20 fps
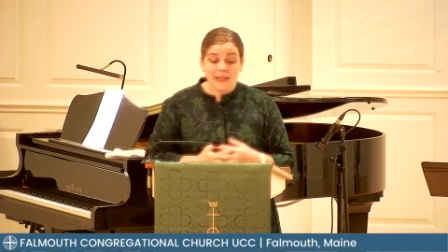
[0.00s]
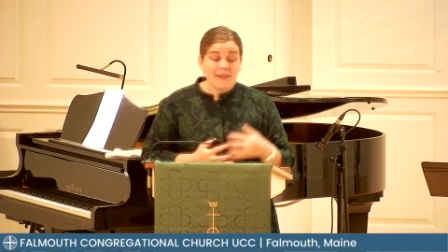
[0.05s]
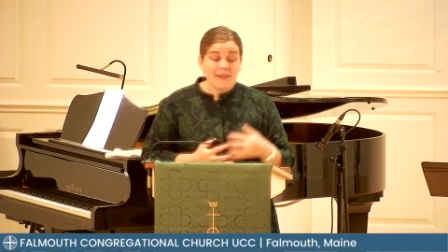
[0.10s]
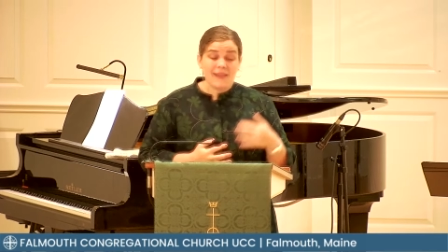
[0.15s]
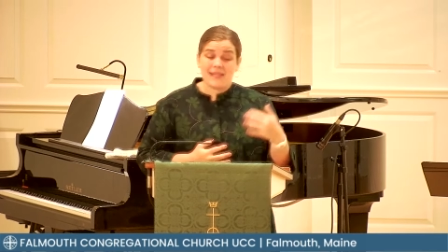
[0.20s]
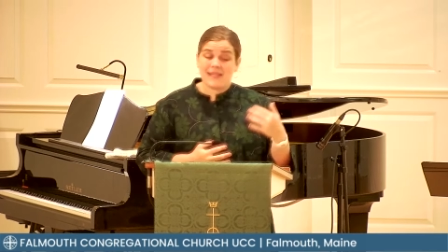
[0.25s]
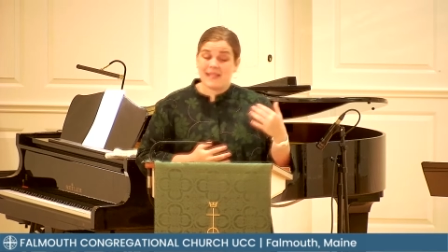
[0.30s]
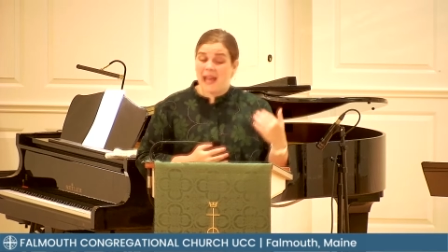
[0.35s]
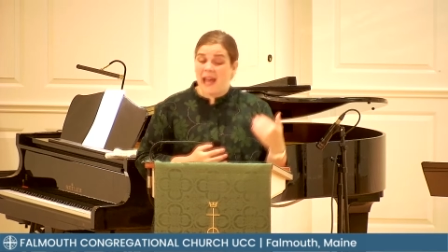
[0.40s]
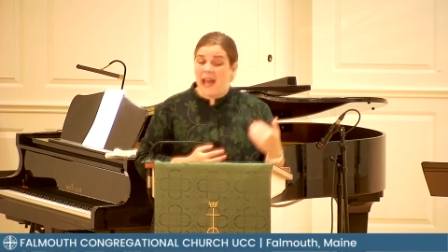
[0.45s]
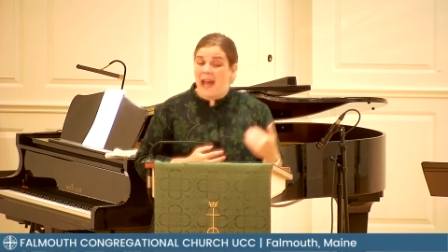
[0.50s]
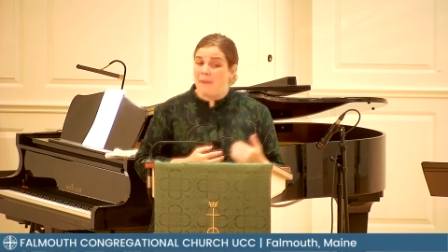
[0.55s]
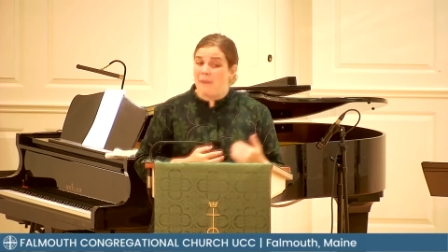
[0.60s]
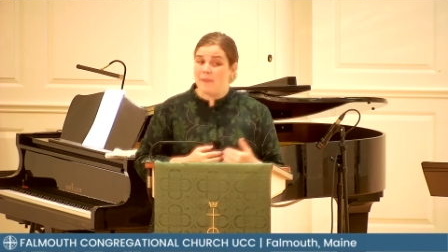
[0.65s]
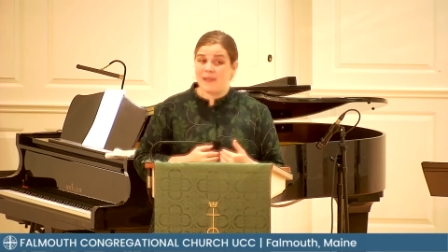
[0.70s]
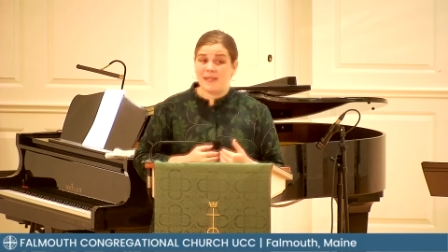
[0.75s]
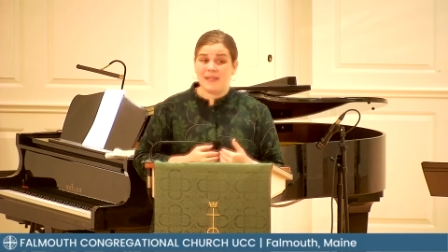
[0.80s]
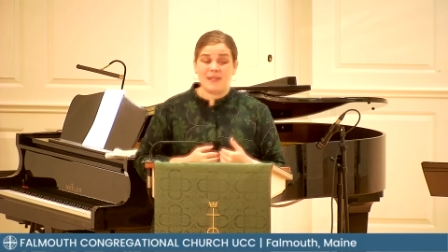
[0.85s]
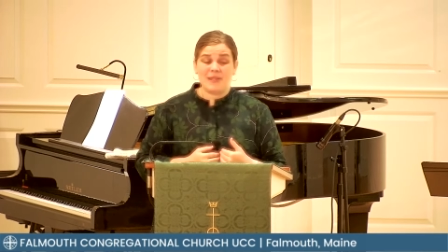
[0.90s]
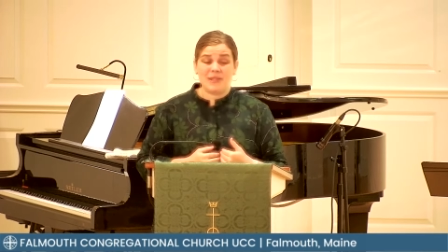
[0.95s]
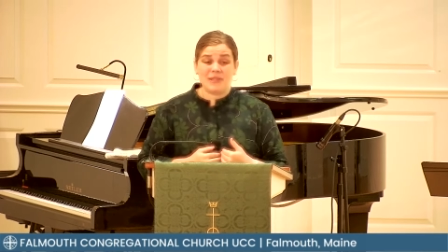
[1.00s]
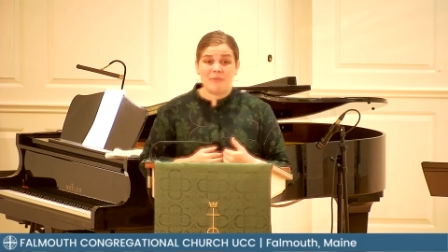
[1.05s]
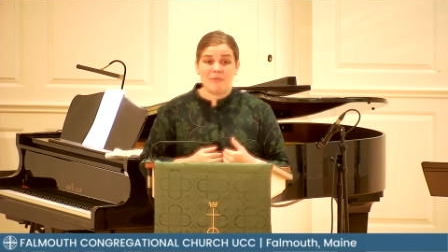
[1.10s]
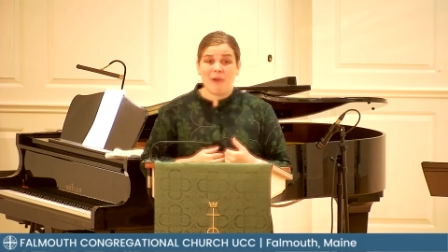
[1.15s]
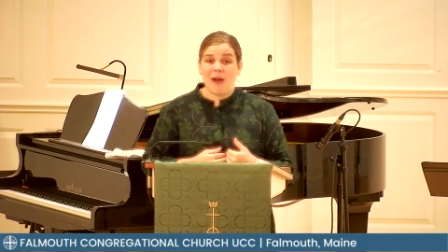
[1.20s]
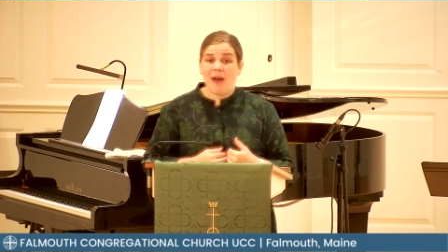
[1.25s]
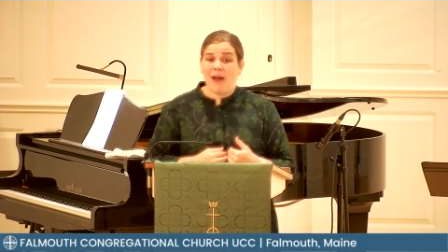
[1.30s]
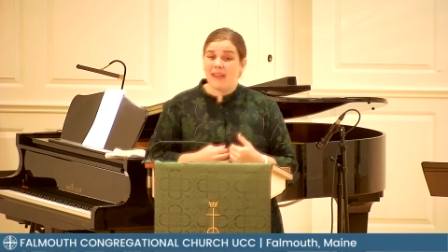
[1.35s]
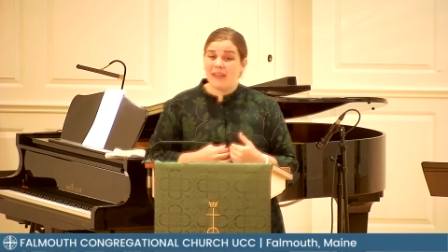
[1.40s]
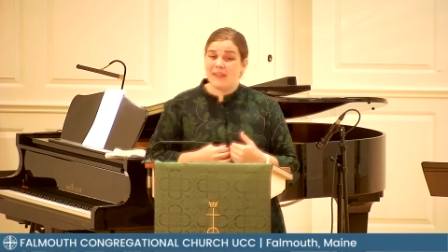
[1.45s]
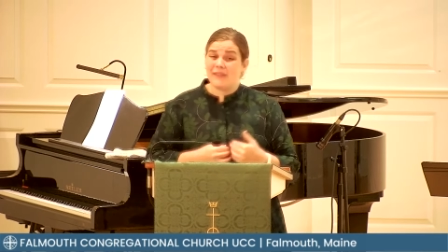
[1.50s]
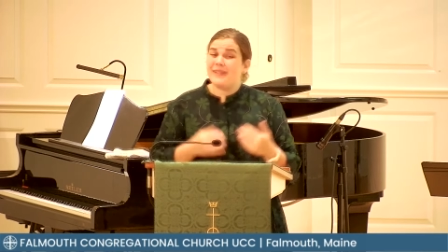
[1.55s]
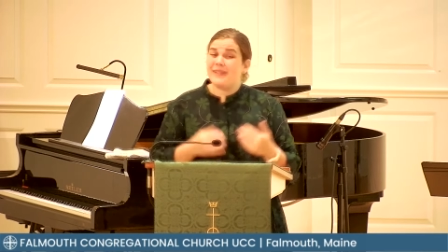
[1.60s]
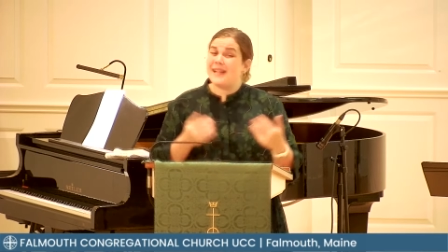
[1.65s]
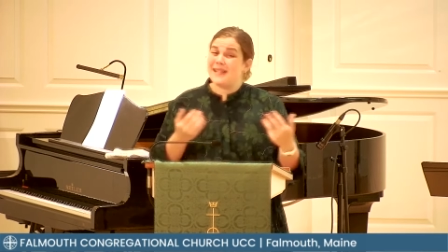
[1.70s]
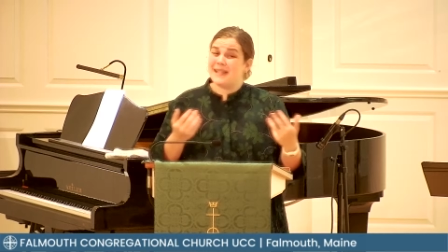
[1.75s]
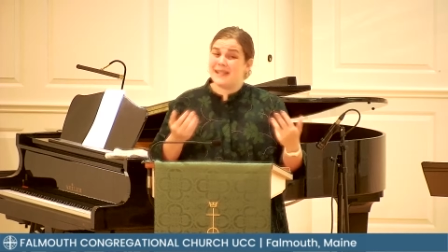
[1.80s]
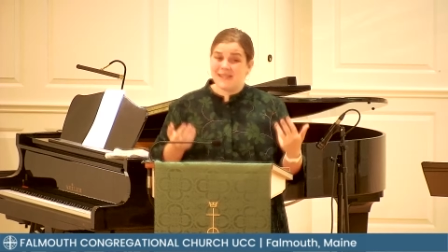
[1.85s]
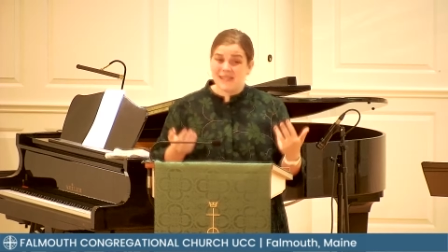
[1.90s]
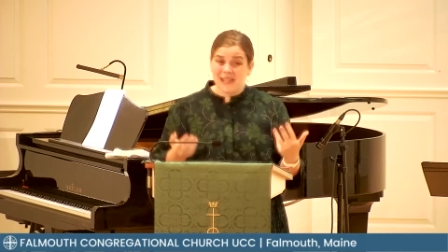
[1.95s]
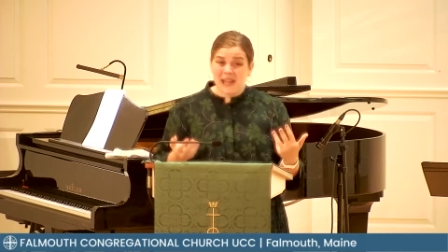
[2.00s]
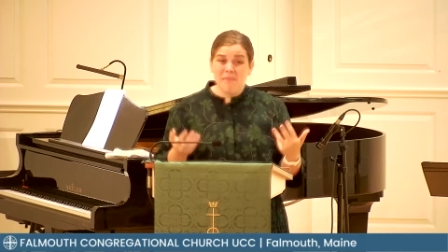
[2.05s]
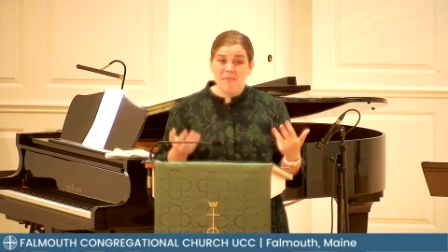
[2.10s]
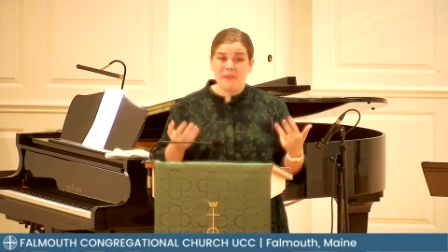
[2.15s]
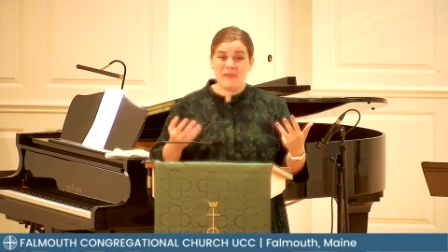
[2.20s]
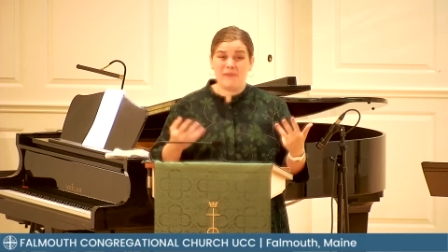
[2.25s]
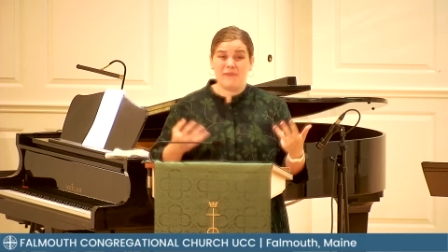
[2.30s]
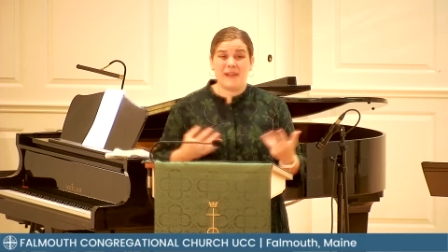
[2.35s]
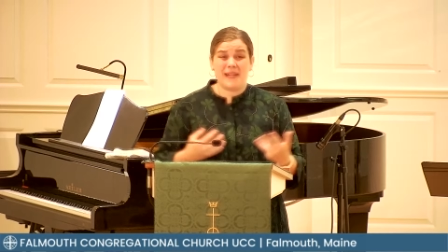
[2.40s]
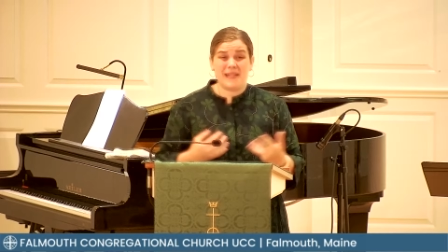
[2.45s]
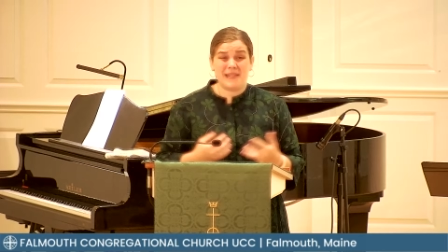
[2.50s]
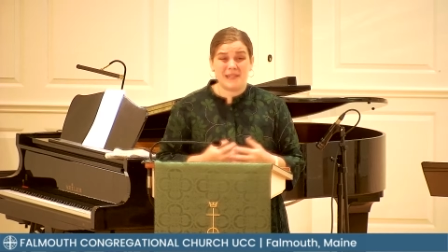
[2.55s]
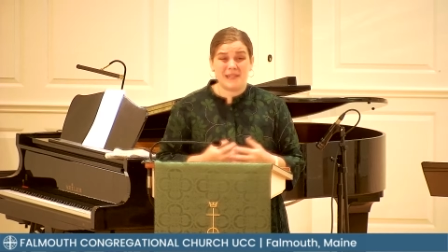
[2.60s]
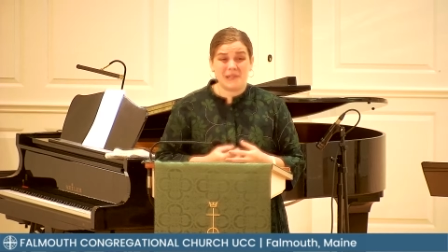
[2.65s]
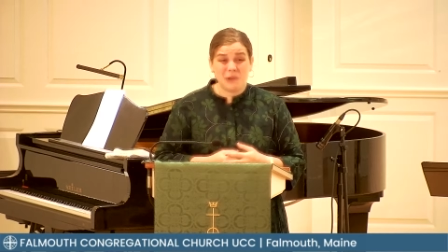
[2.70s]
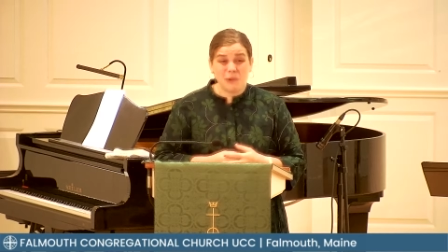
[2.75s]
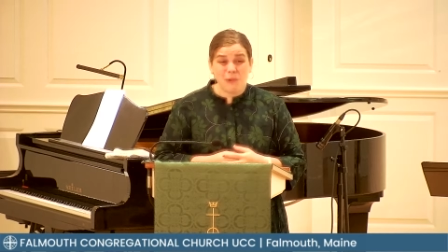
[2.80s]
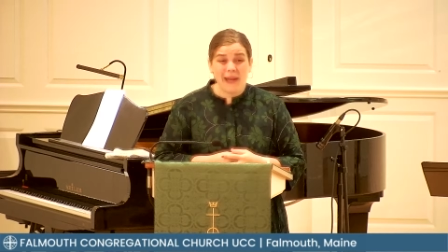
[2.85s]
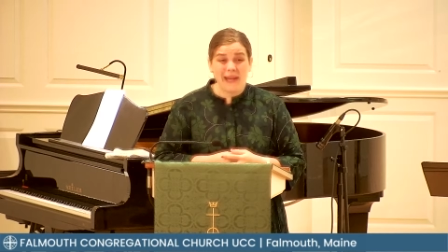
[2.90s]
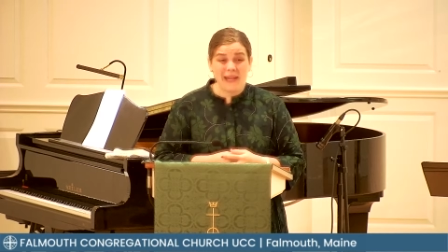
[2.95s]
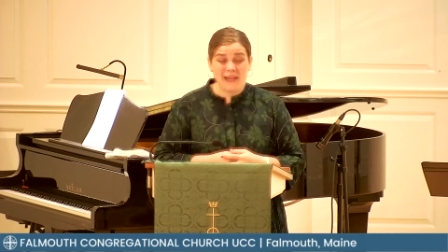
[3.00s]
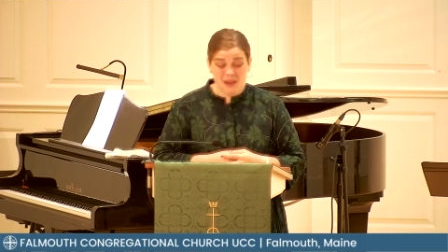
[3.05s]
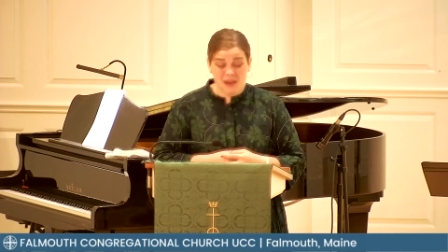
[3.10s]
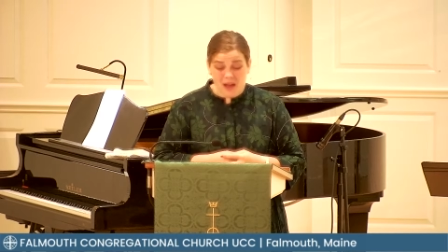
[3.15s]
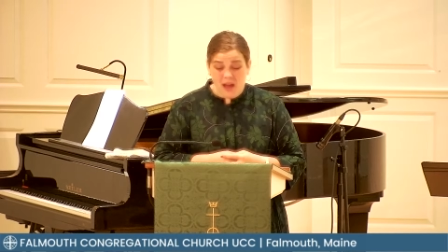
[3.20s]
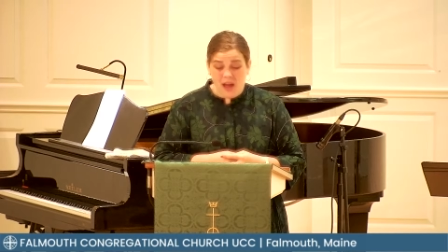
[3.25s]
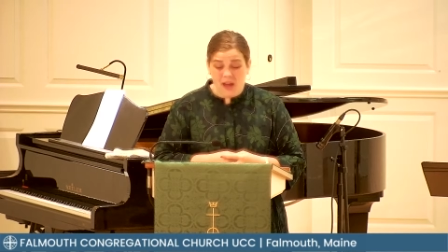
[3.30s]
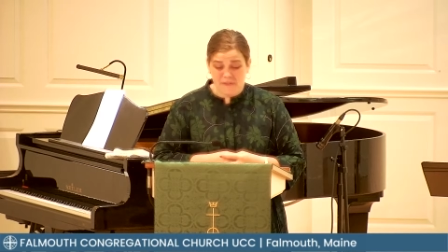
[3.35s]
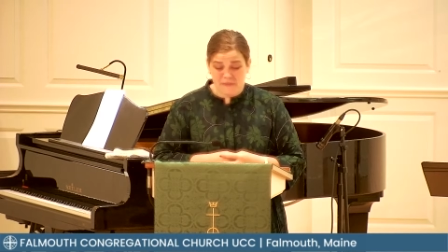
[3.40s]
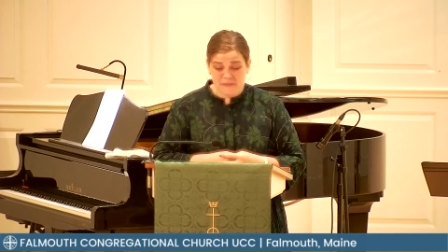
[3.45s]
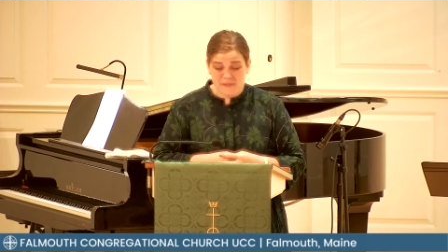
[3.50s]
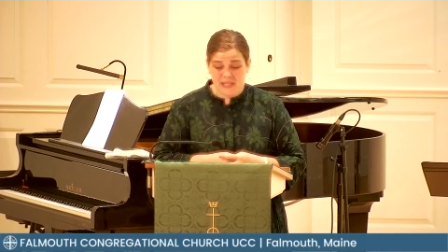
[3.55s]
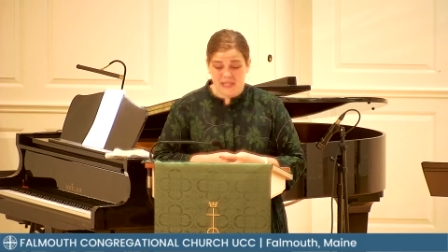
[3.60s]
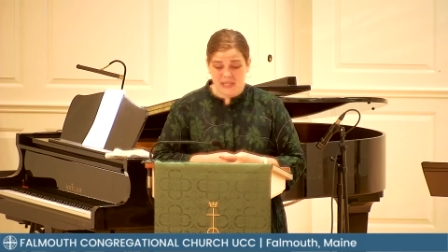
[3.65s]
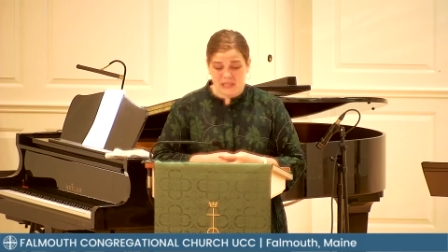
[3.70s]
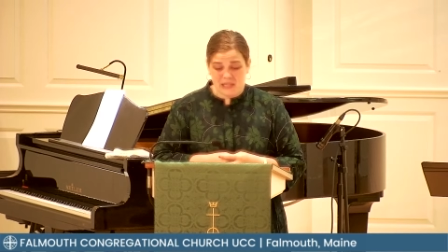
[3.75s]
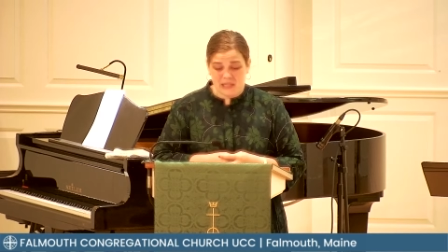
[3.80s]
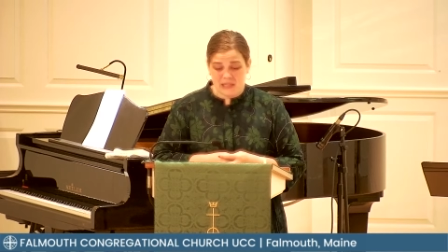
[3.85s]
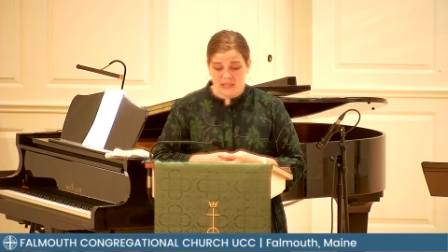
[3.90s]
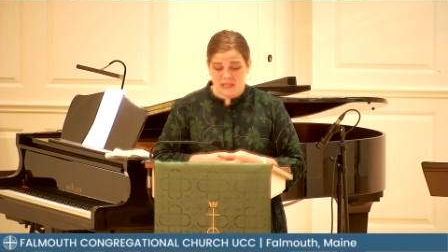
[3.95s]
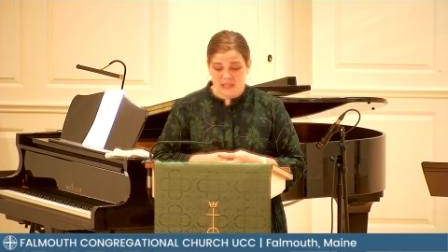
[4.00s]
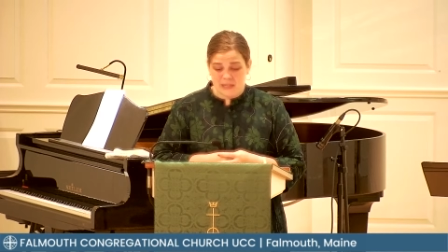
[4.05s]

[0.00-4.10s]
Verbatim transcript: This happens to all of us, some of us quite often.